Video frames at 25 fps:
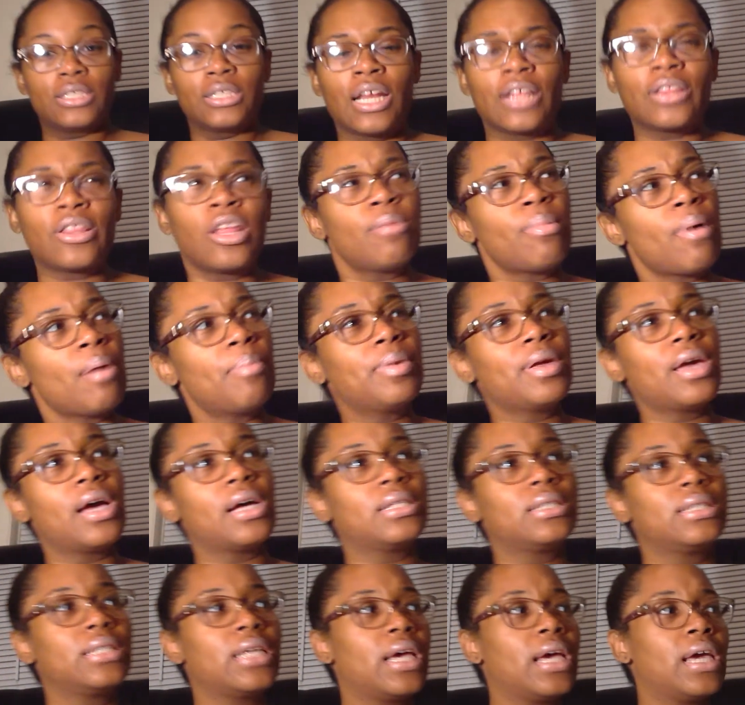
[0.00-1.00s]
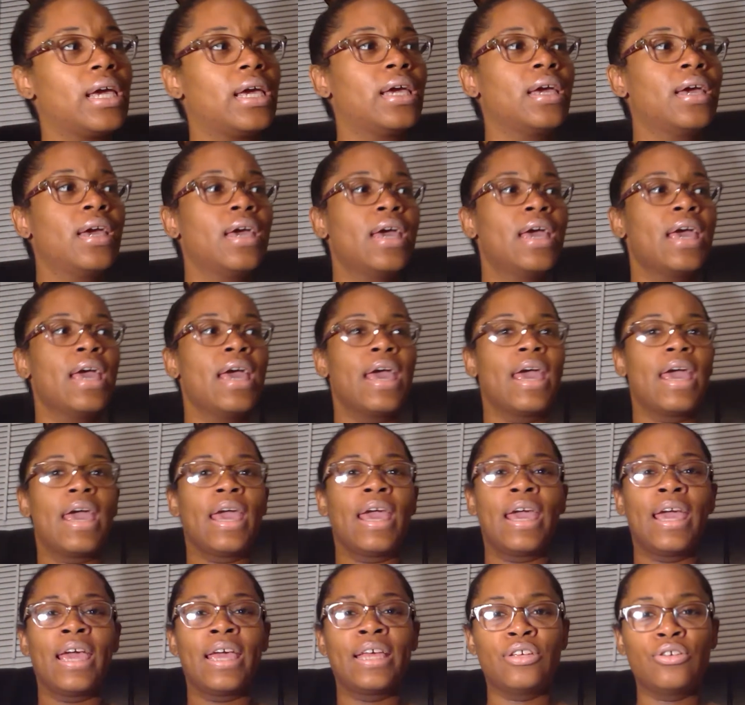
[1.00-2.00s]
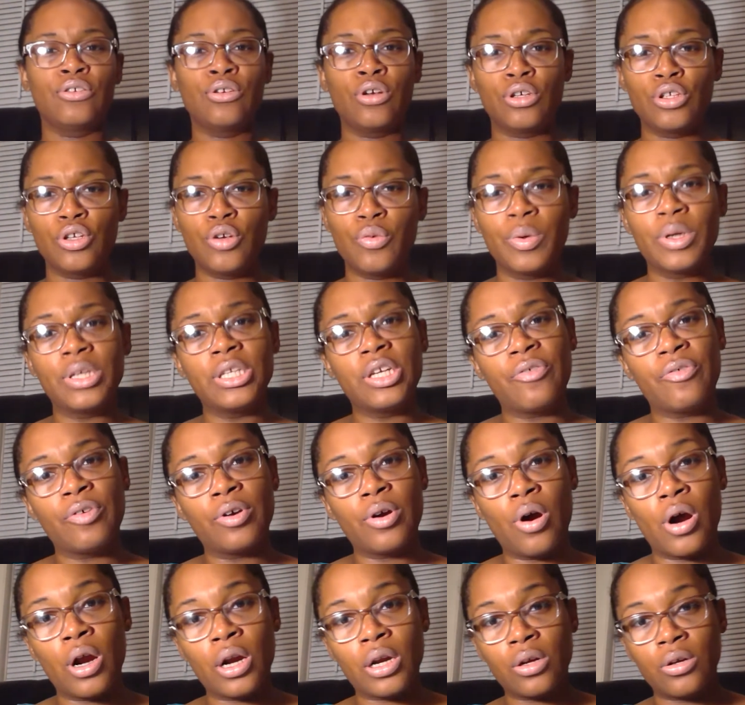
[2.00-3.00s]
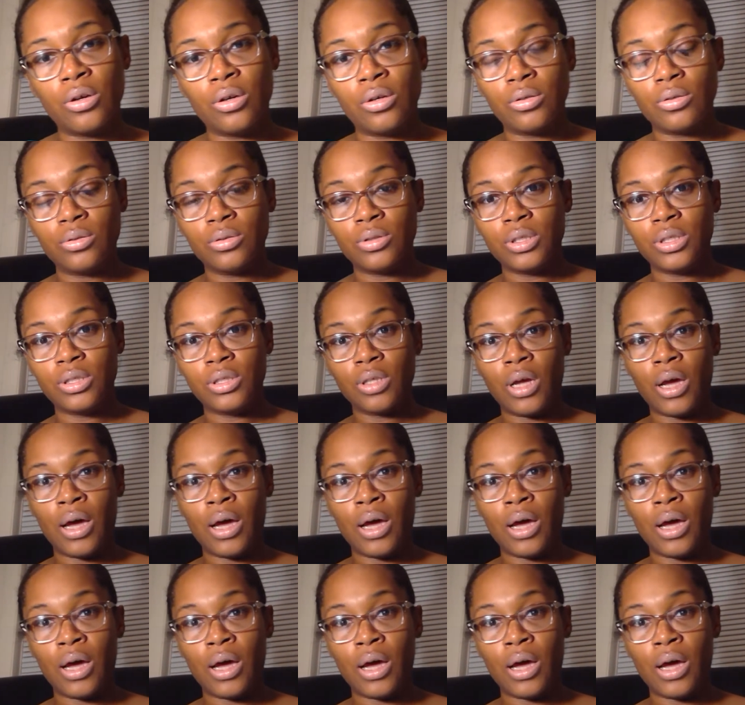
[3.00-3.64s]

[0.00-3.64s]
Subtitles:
And I thought about Beyonce, and you know, you read different articles.